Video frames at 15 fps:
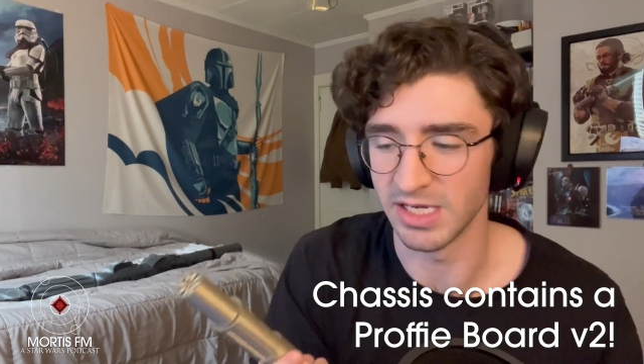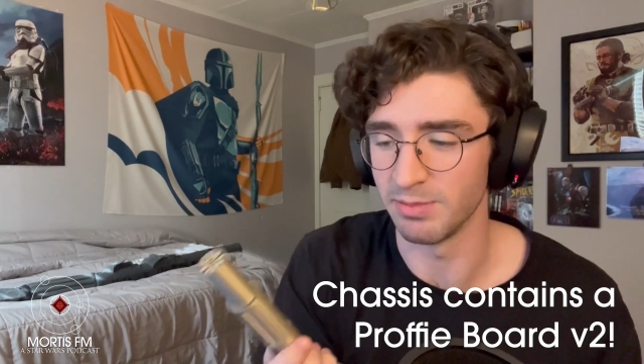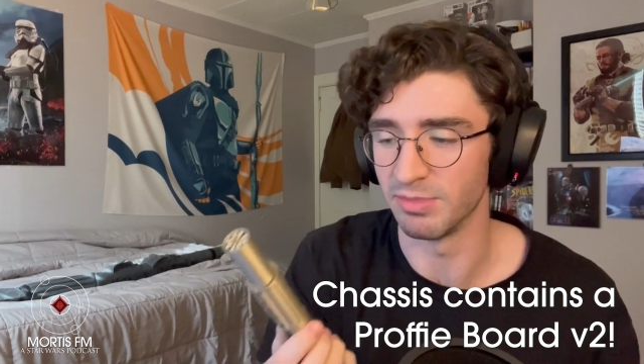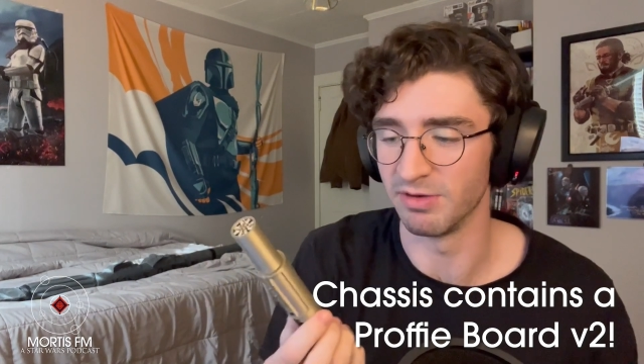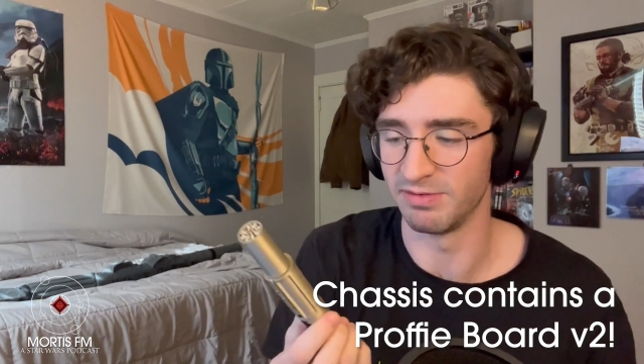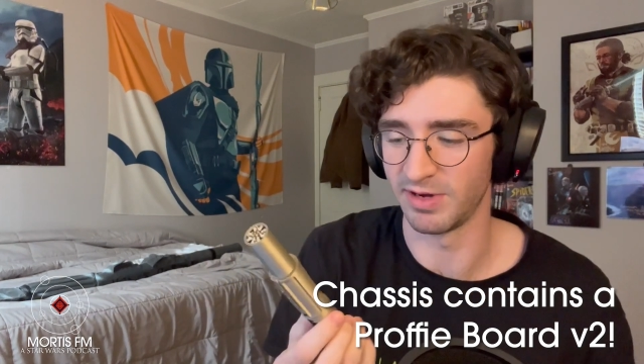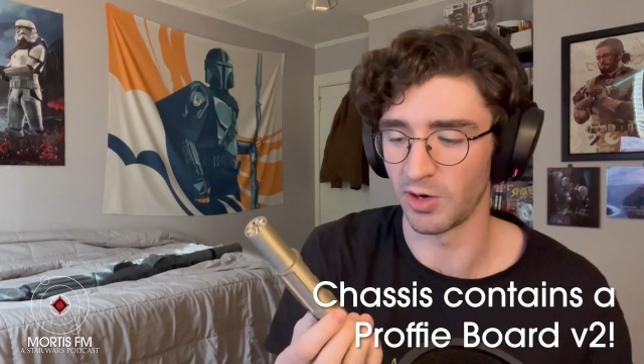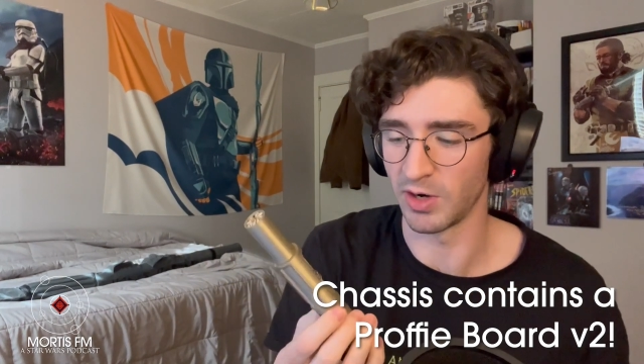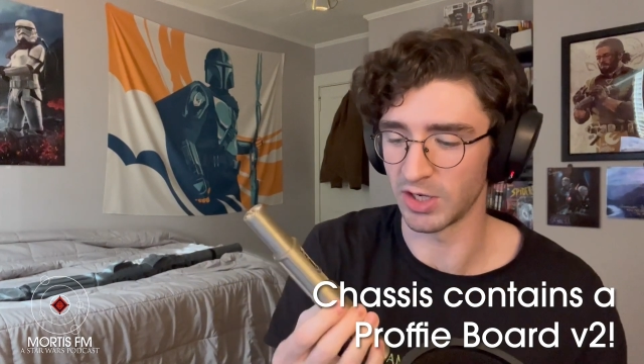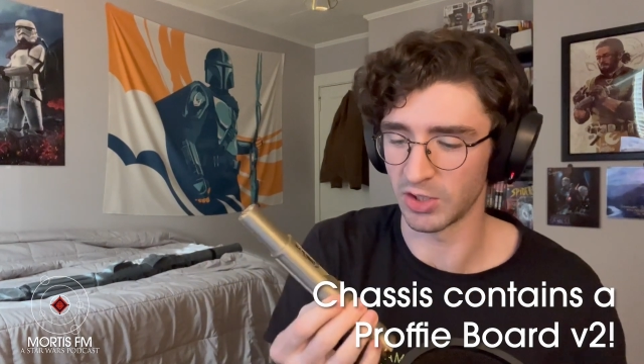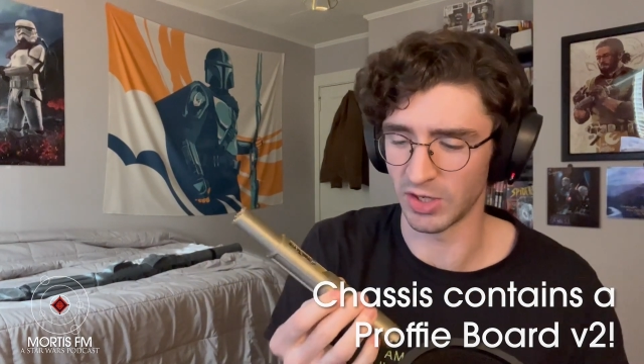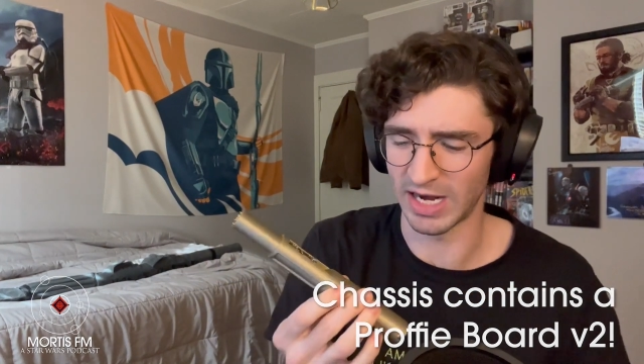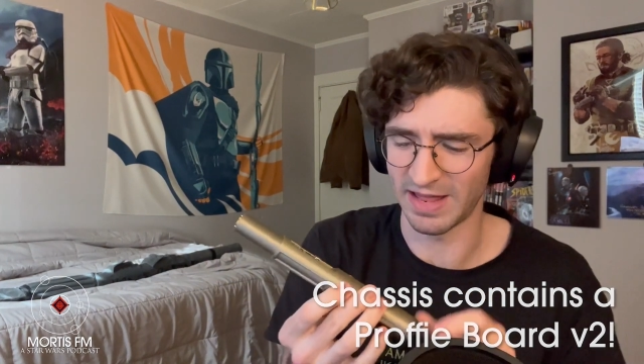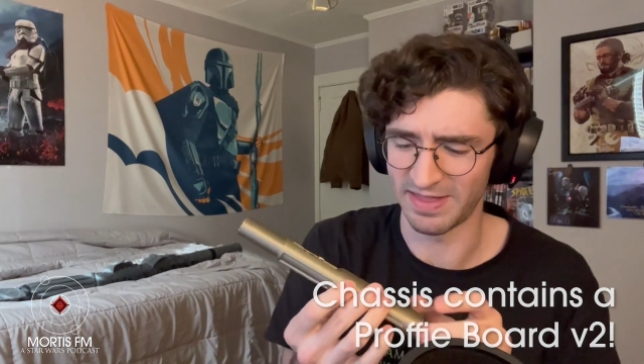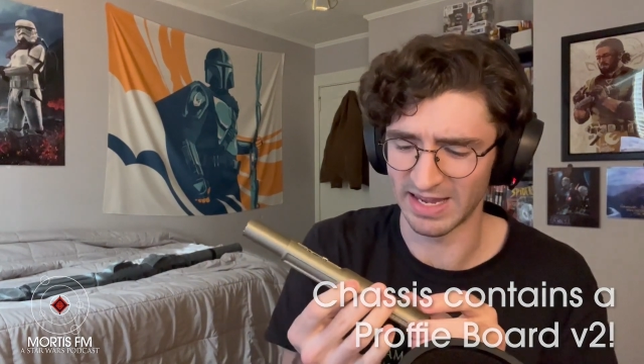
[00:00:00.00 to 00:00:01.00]
but very
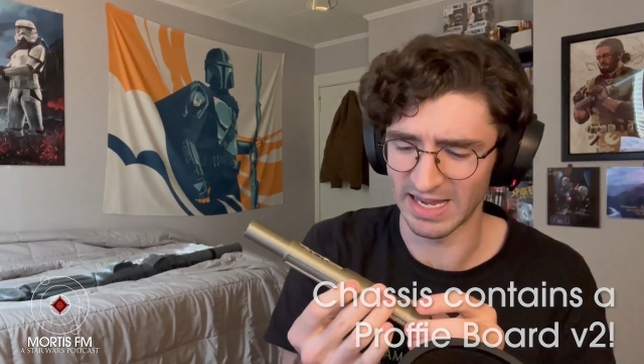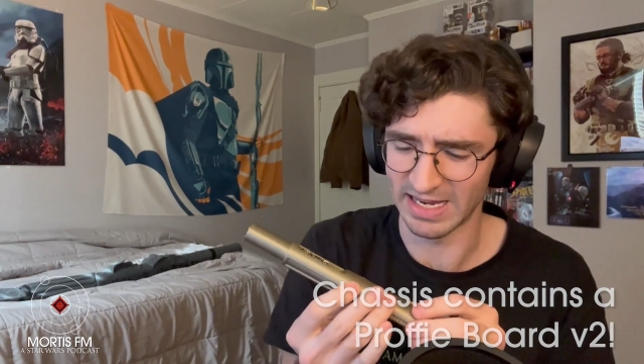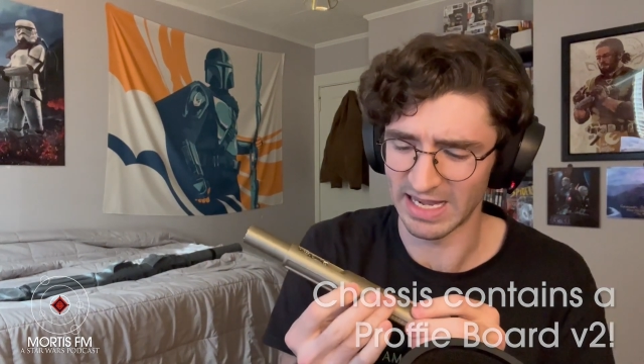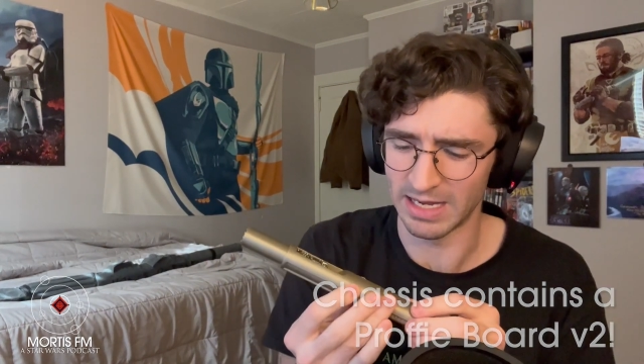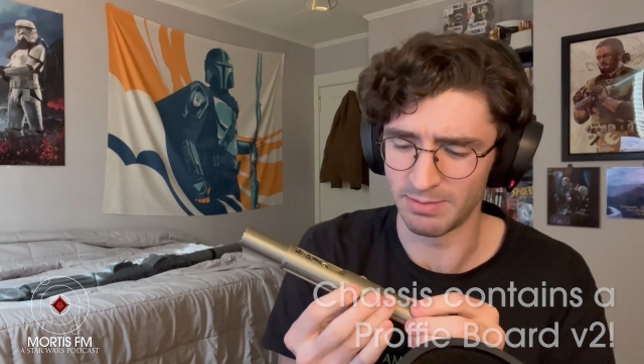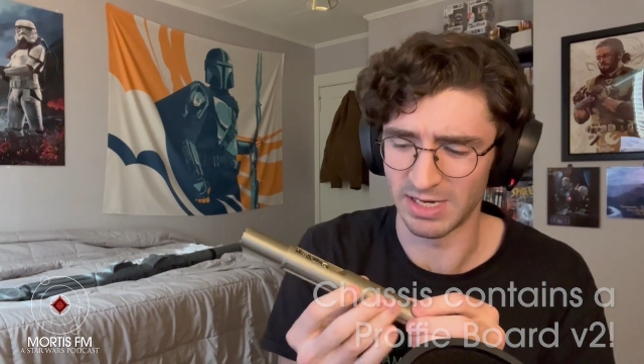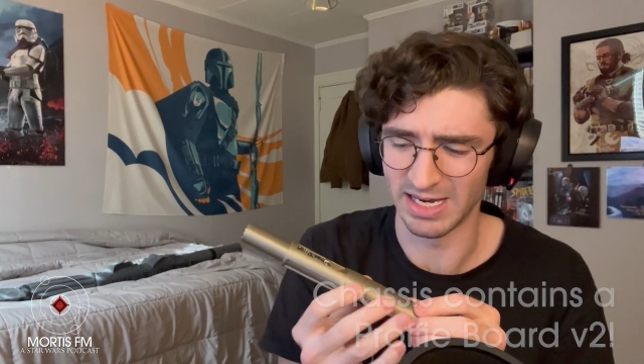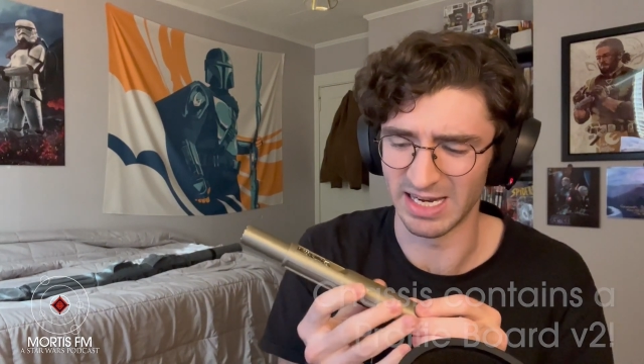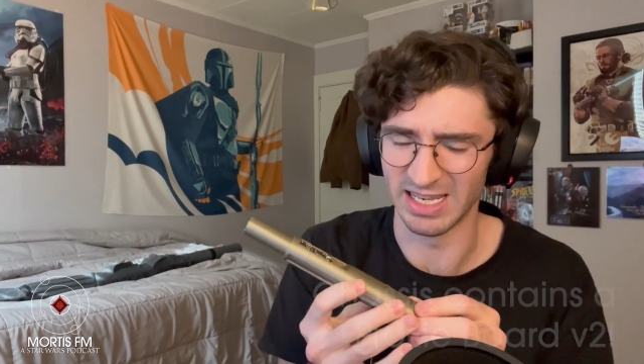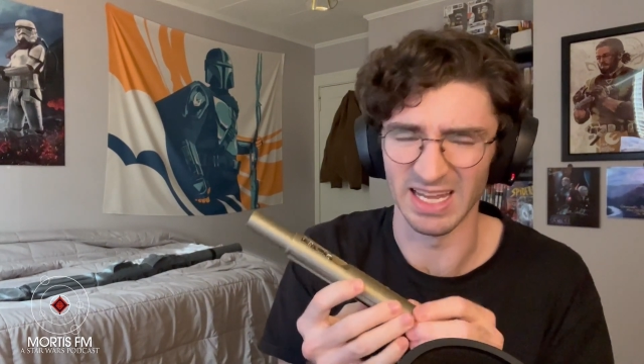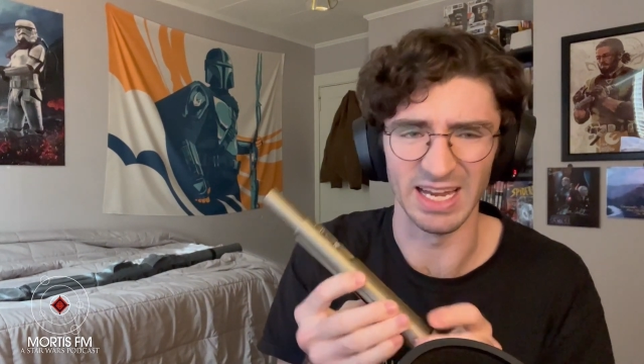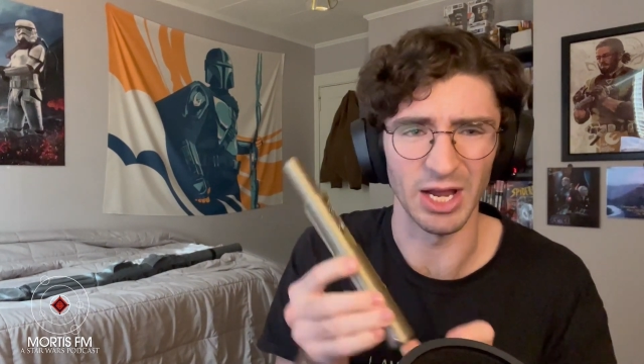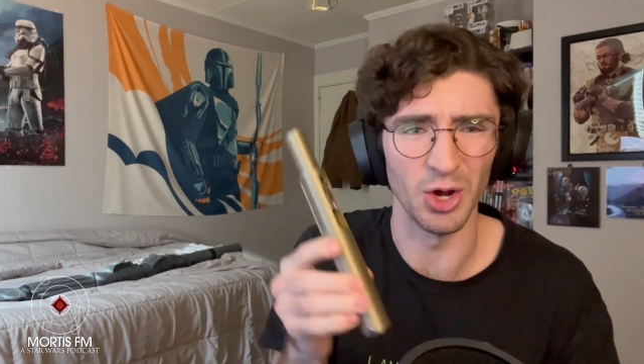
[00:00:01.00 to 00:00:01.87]
good. I think I got mine in like